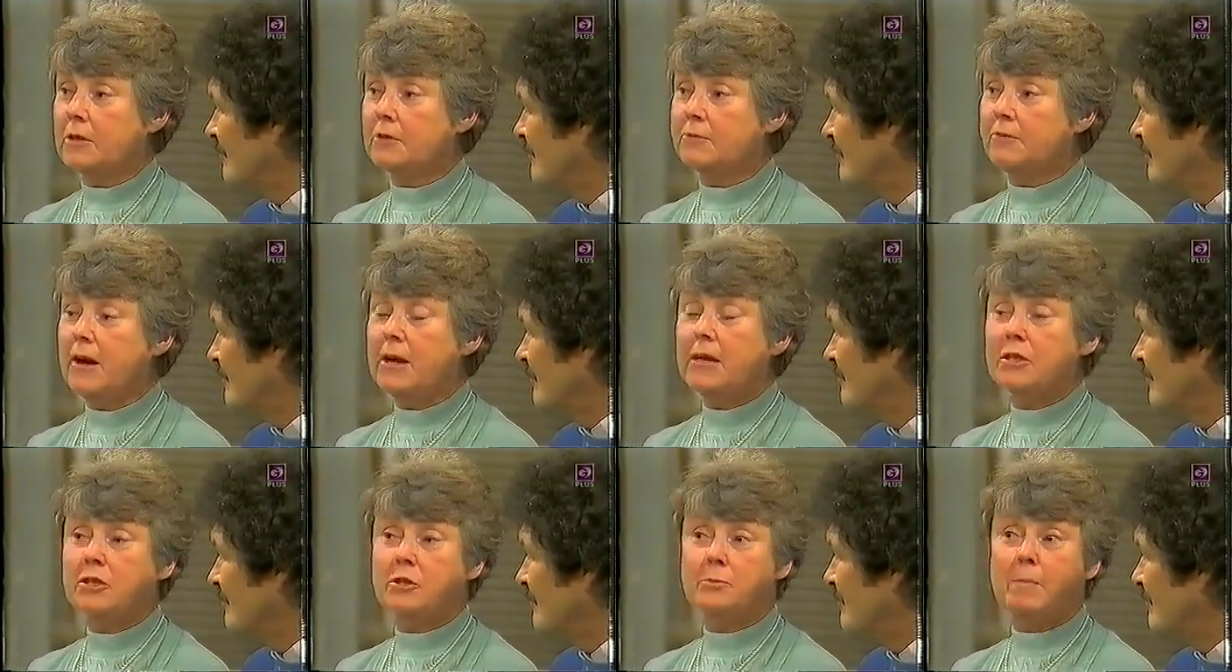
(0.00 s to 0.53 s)
it's
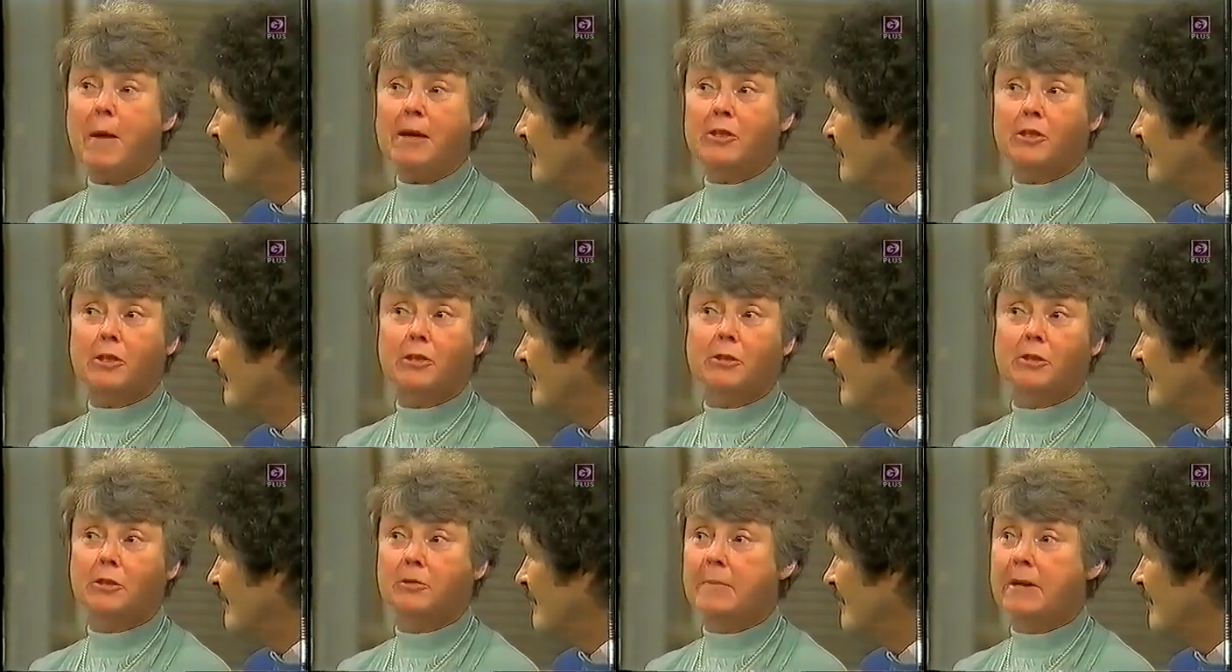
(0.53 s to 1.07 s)
very
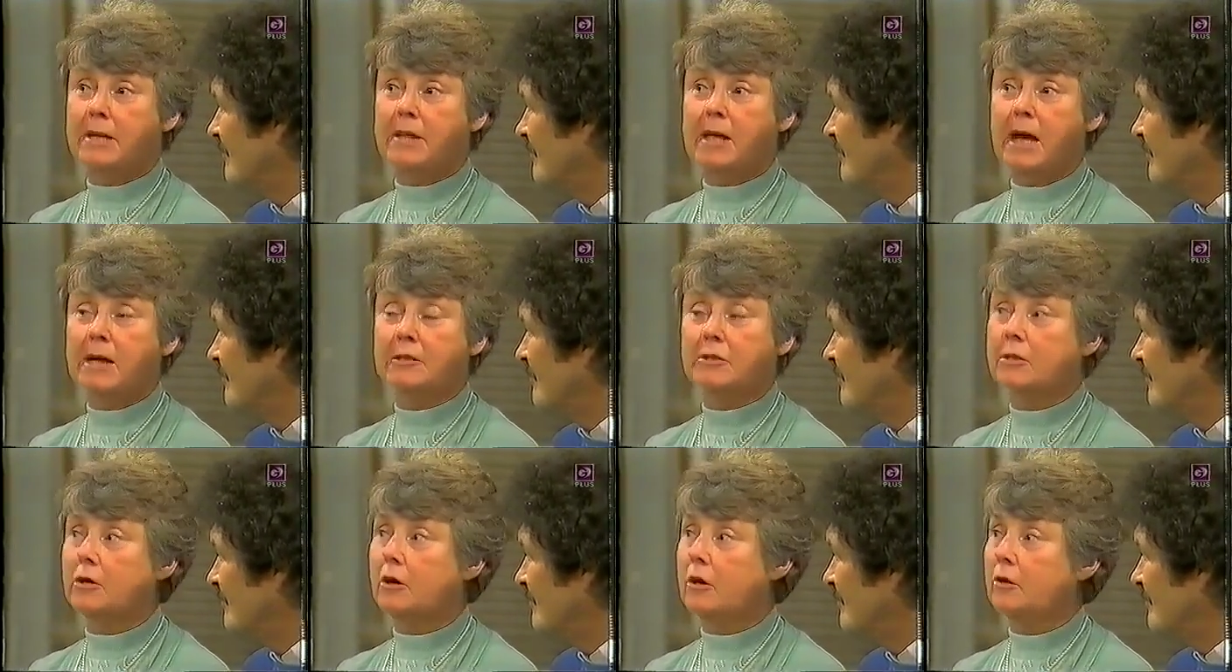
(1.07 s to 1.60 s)
special to me,
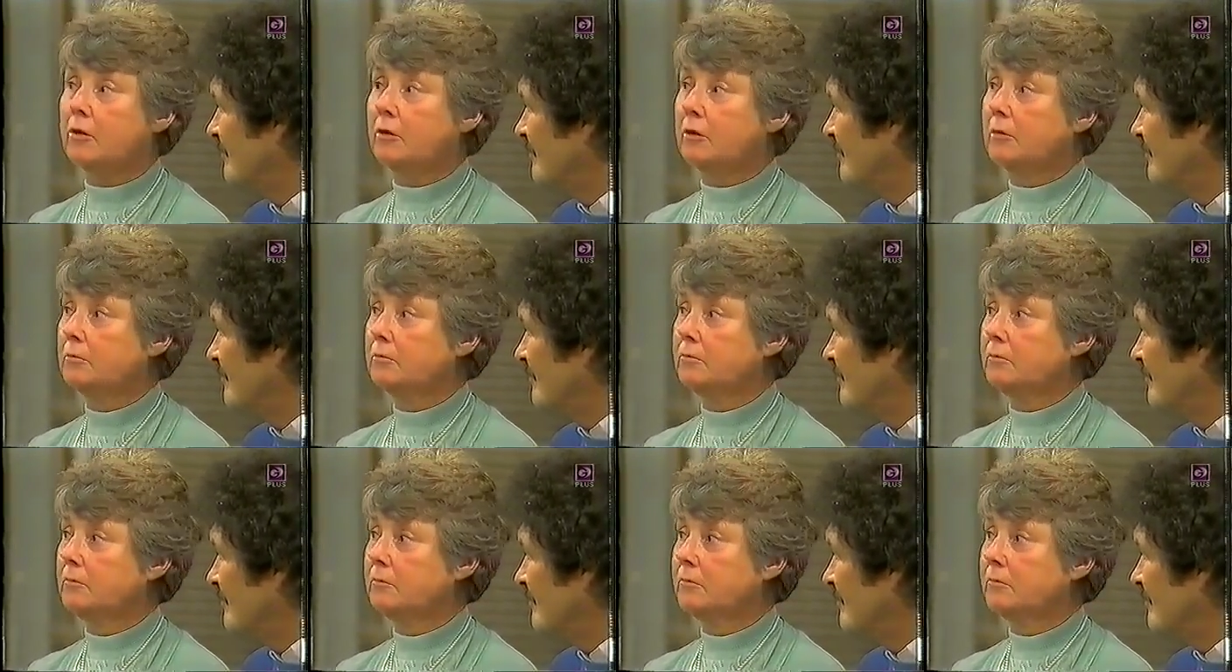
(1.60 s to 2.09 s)
that's all.